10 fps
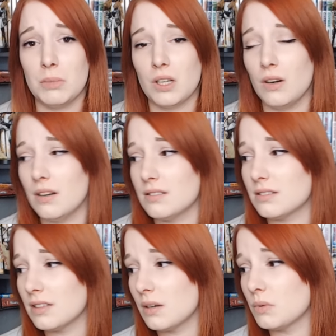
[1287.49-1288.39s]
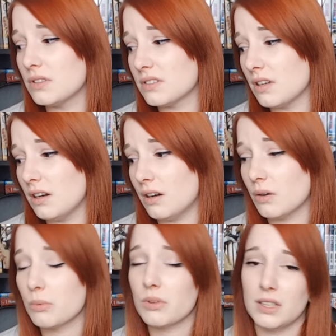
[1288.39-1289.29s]
because it was a
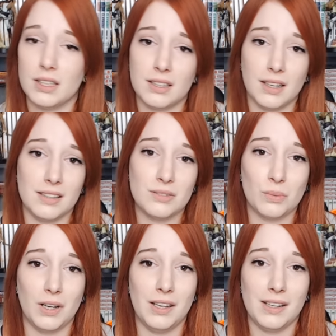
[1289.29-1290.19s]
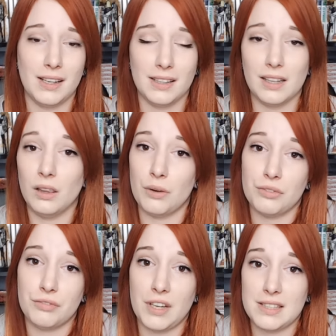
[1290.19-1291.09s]
really nice one, and I loved
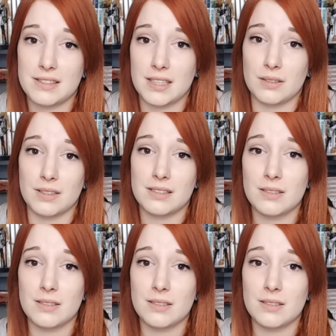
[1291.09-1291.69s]
the Fate series.